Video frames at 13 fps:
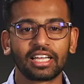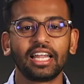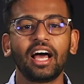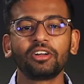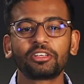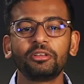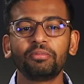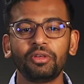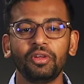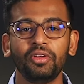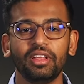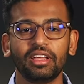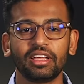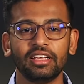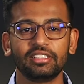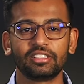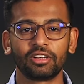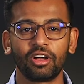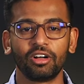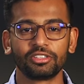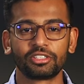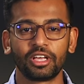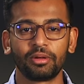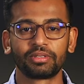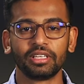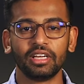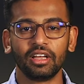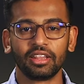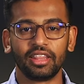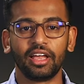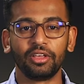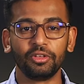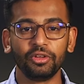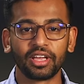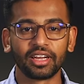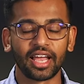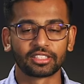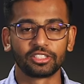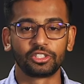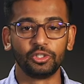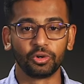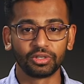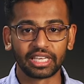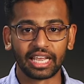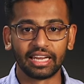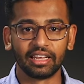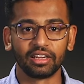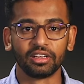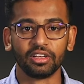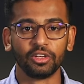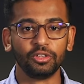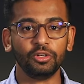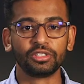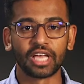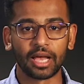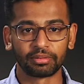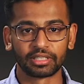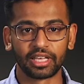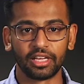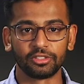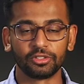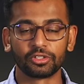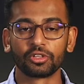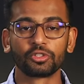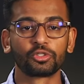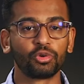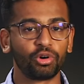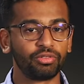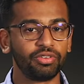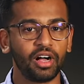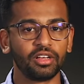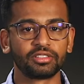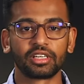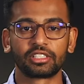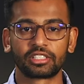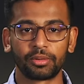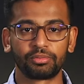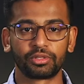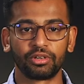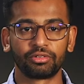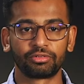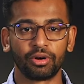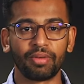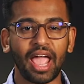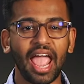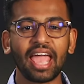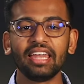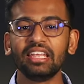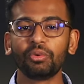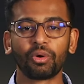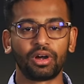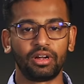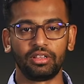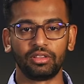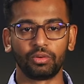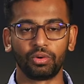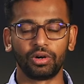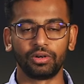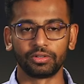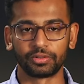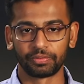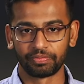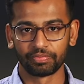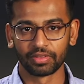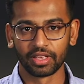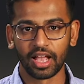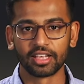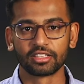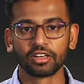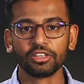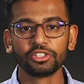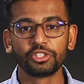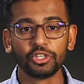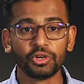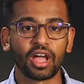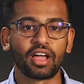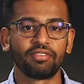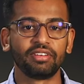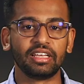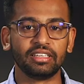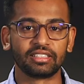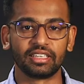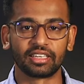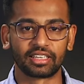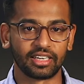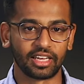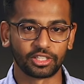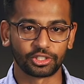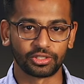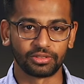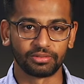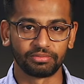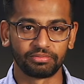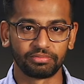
Cloud computing is the concept that you can access your data, use applications, store files, etc. from anywhere in the world, as long as you have an internet connection.